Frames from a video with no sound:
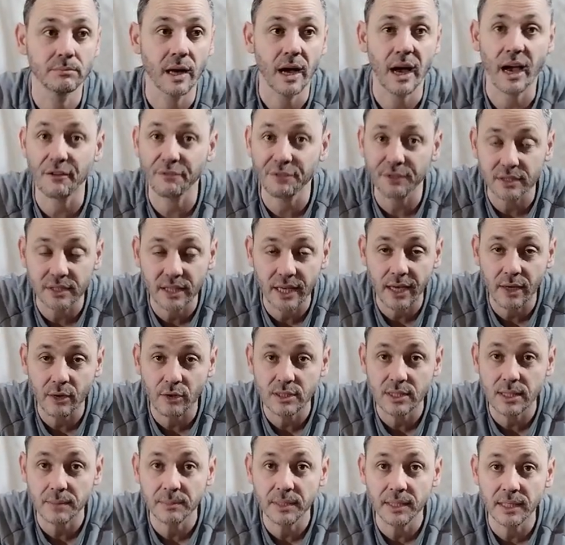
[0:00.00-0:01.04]
half a day
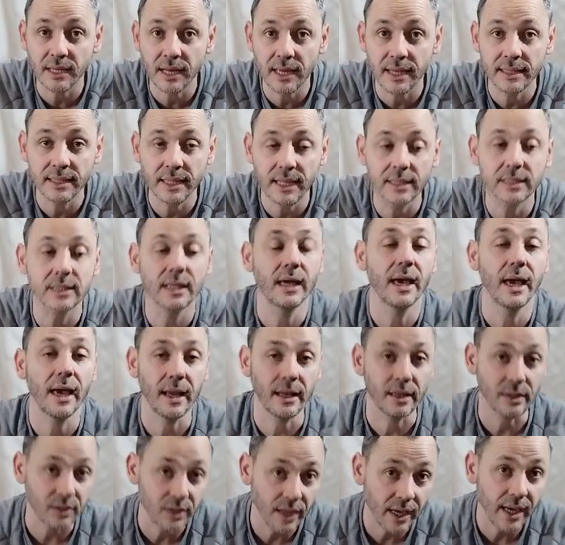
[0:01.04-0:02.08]
or something like that.
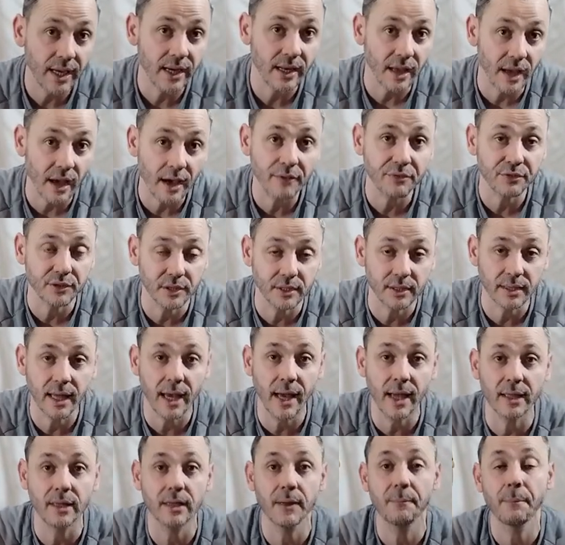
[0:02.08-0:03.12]
And then after
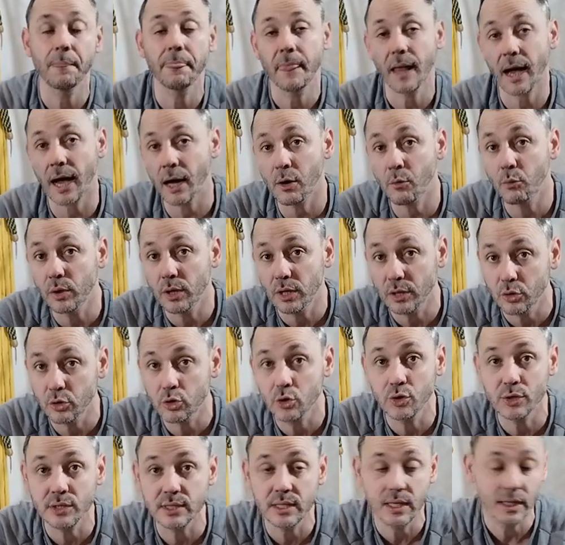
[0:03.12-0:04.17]
that, I will
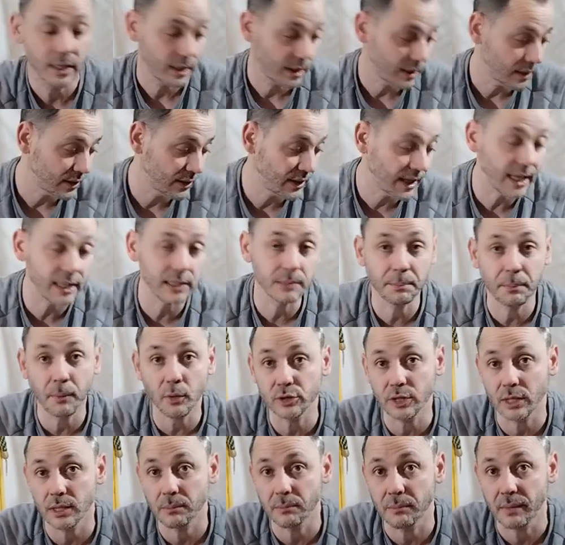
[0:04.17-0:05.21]
use that
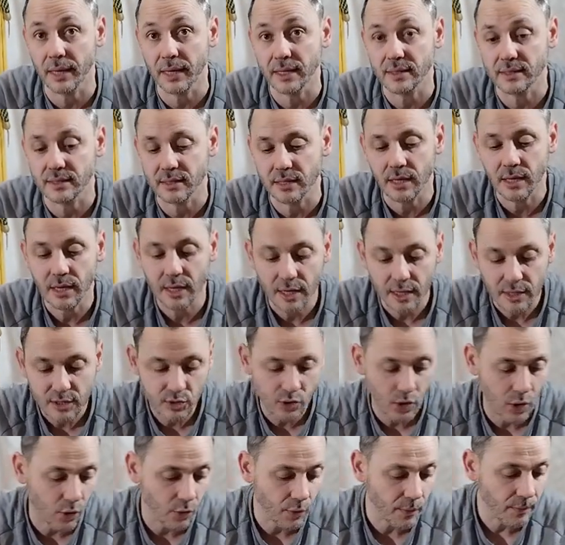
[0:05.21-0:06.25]
potting mix.
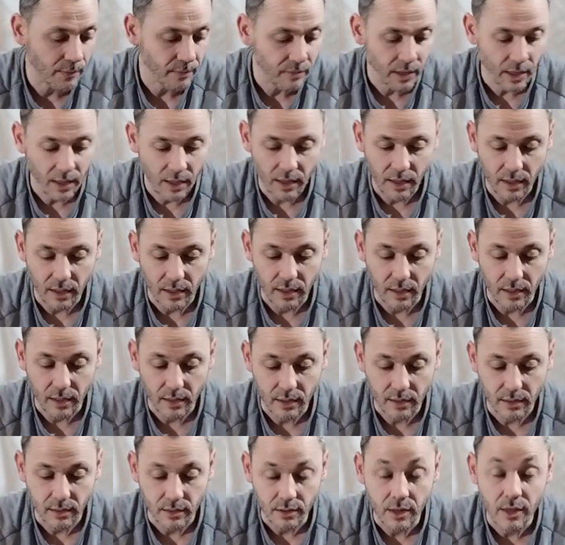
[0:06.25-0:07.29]
So
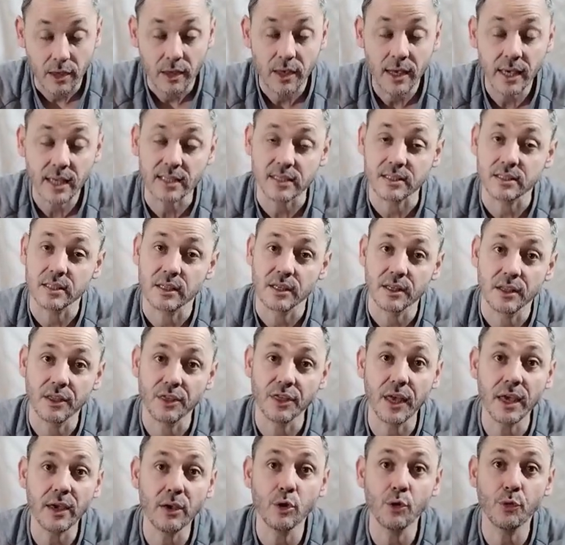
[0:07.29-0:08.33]
yes,
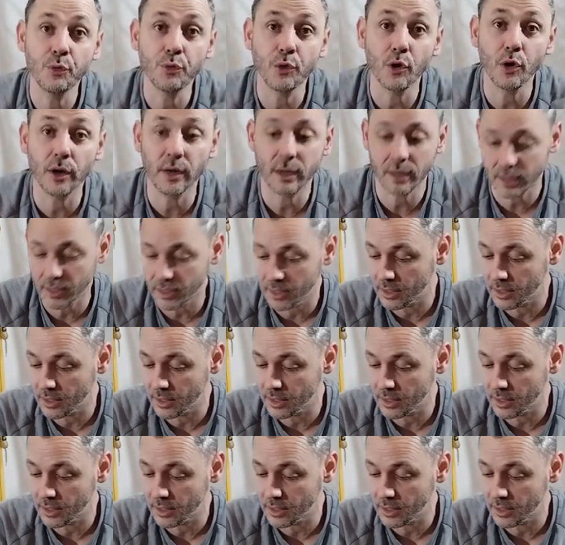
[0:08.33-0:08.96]
thank you for